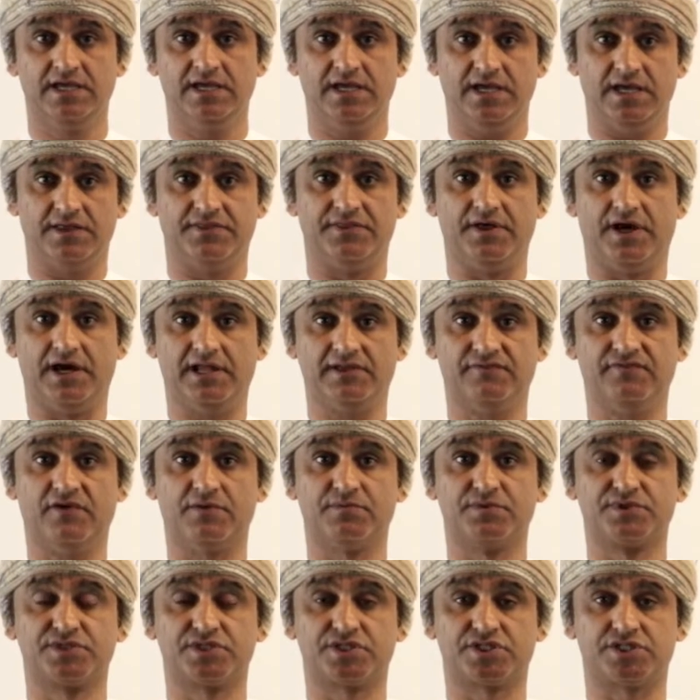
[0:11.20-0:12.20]
at the alpha
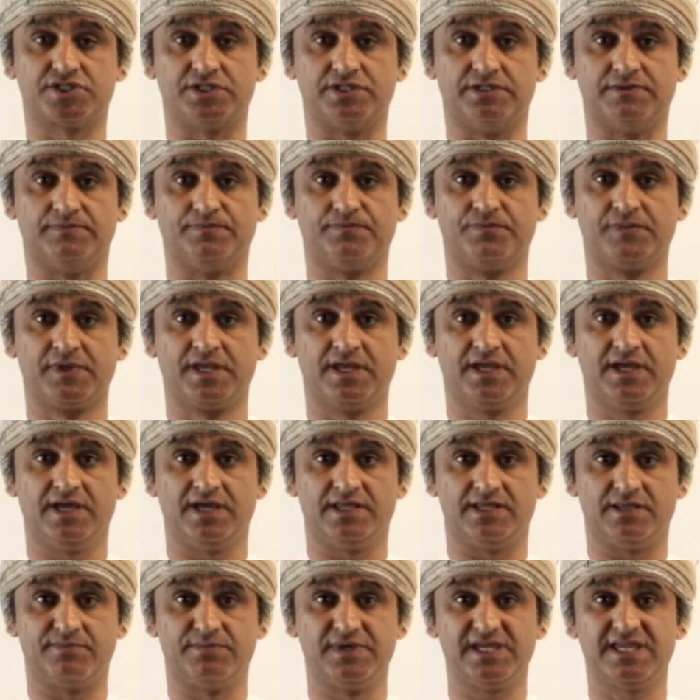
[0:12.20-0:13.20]
position,
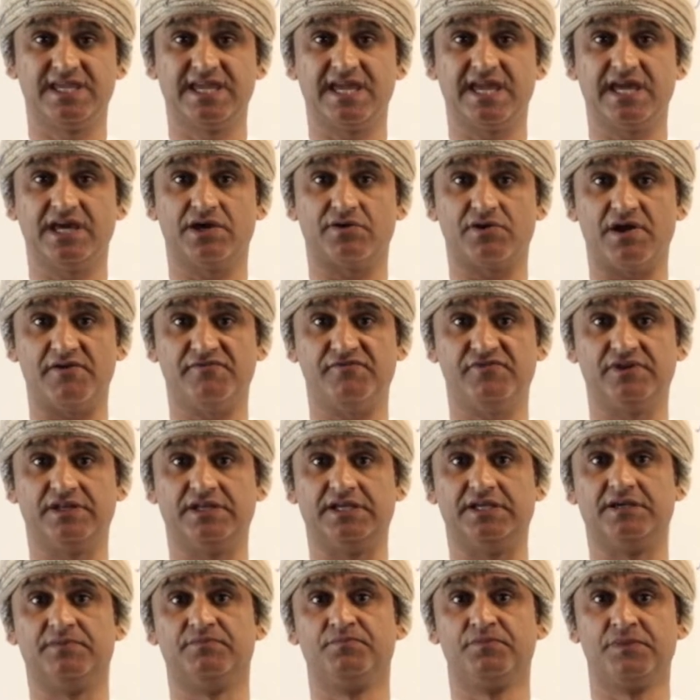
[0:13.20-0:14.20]
and the pKa
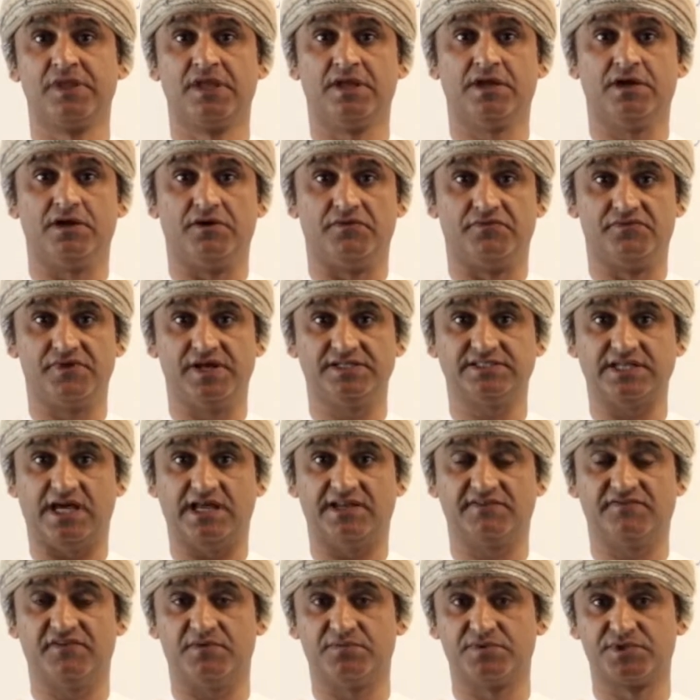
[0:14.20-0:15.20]
roughly of that
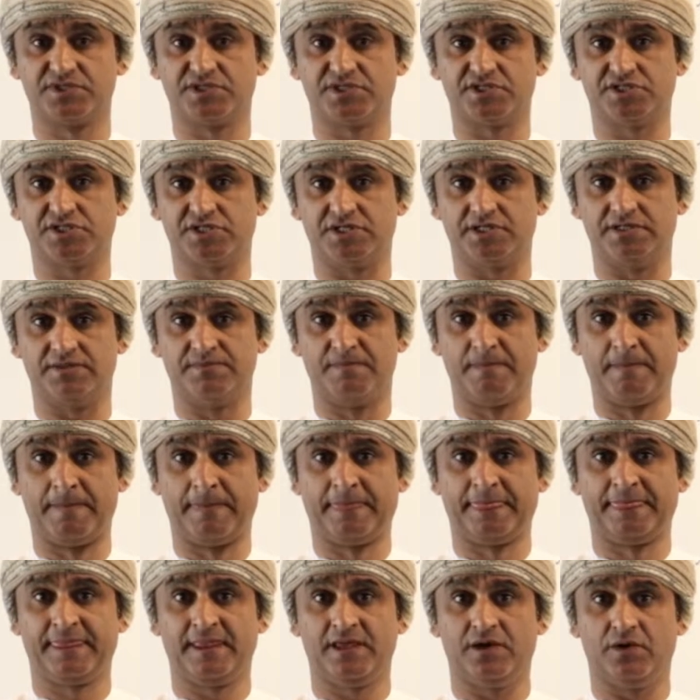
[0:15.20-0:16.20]
alpha position,
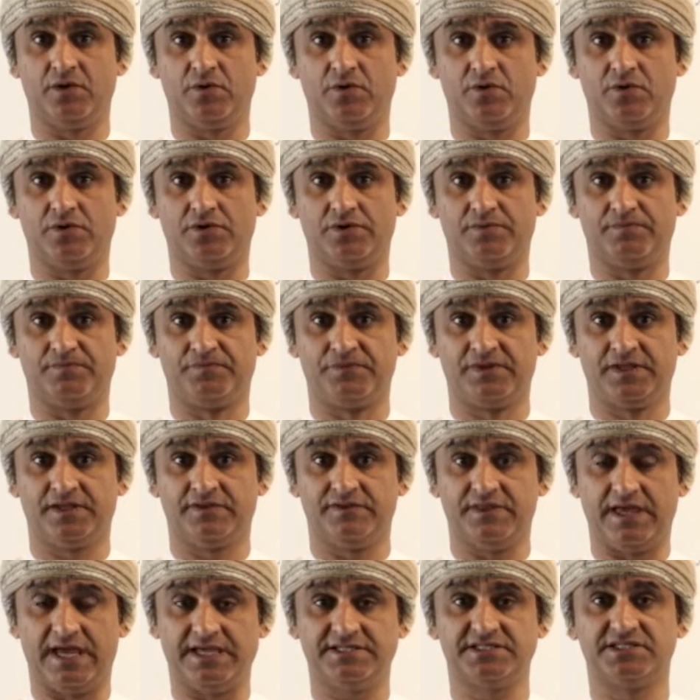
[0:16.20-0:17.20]
or
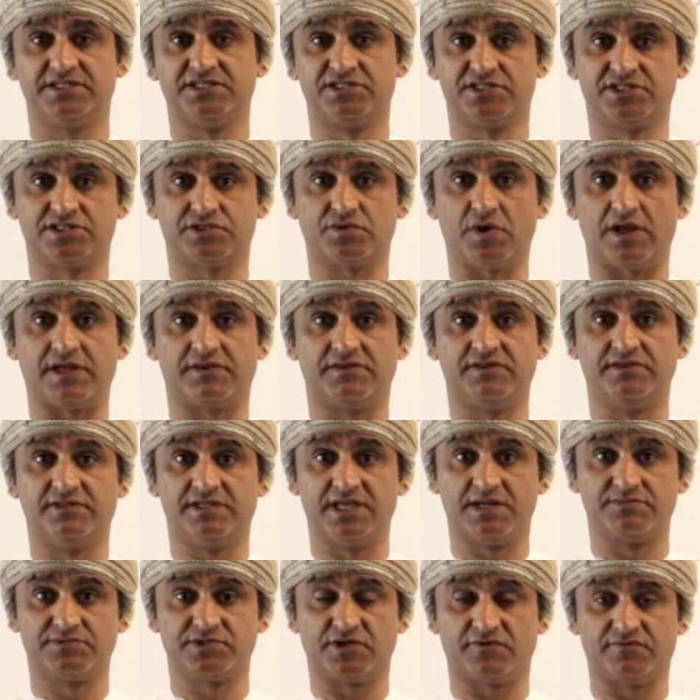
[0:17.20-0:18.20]
the acid strength in
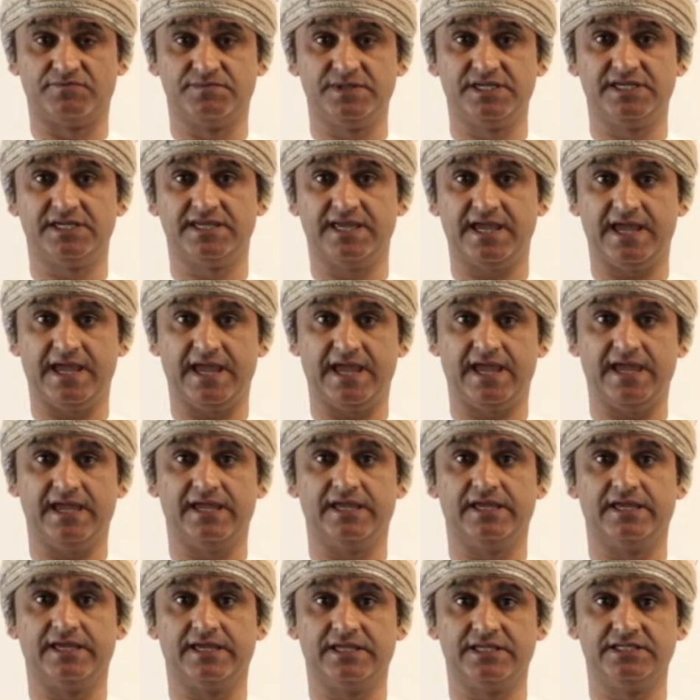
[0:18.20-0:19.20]
terms of
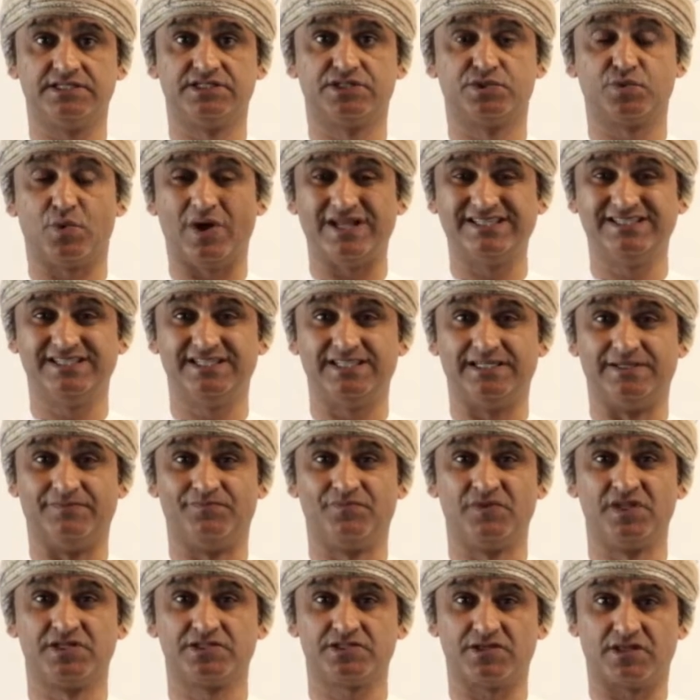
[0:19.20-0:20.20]
pKa, is 20.
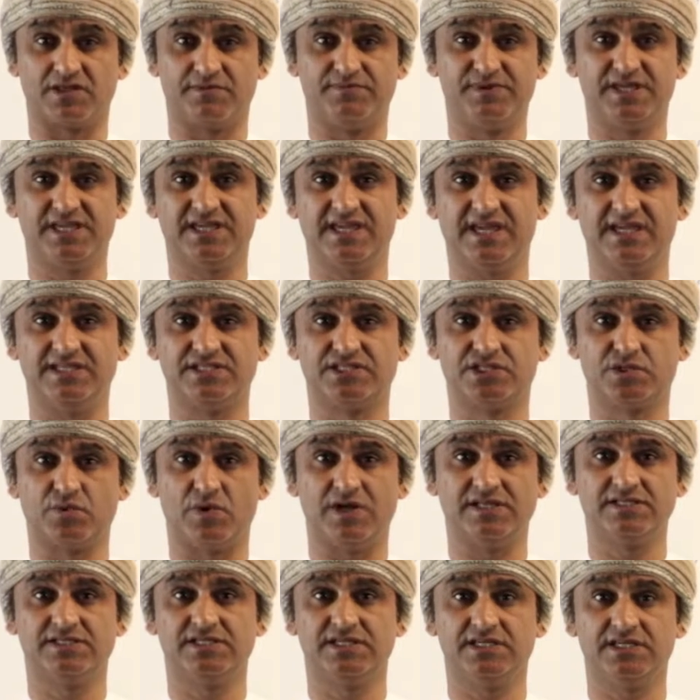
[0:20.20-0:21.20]
So the pKa is
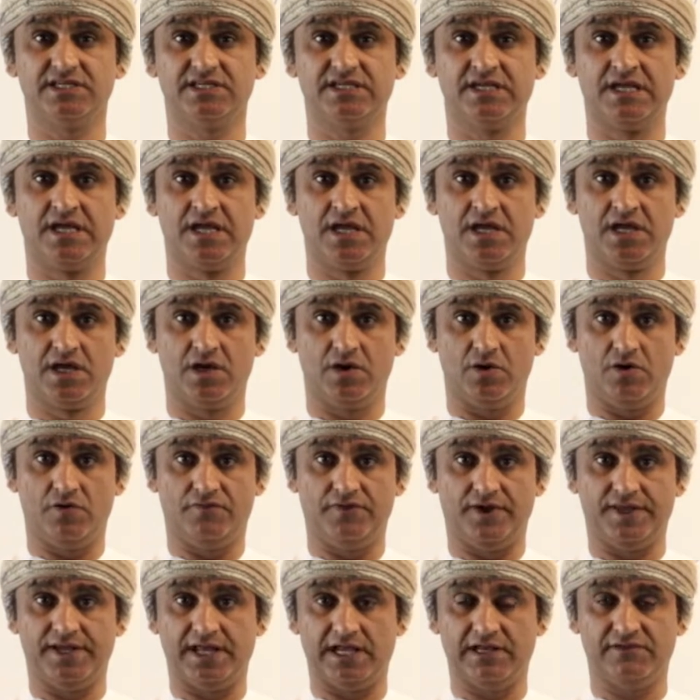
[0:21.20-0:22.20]
20 of
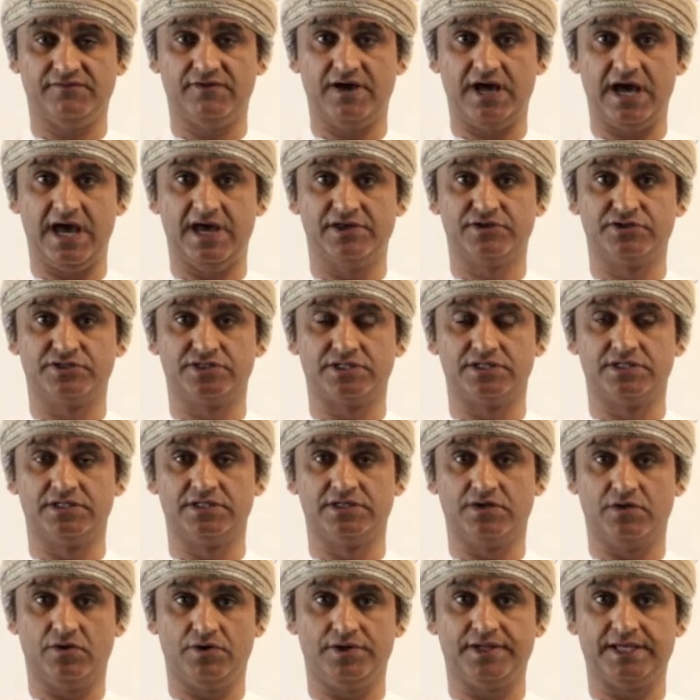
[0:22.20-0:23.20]
an alpha hydrogen
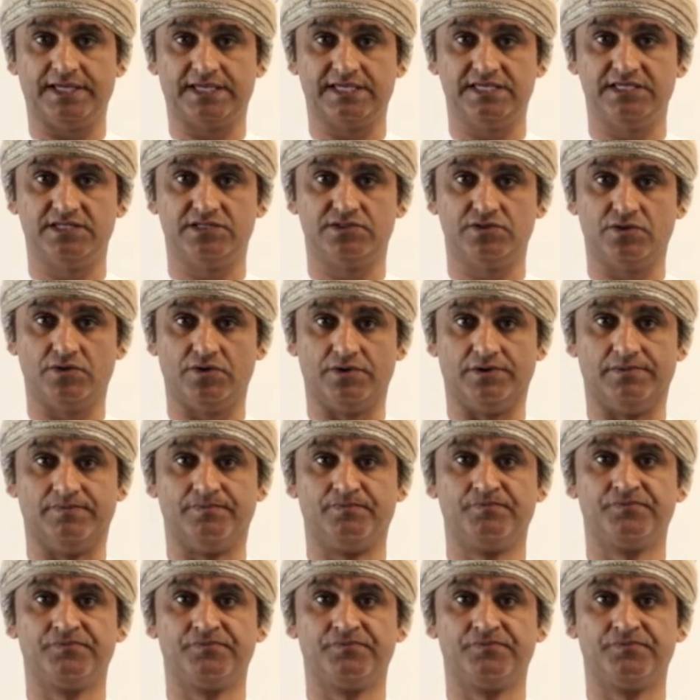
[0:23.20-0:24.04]
on a ketone.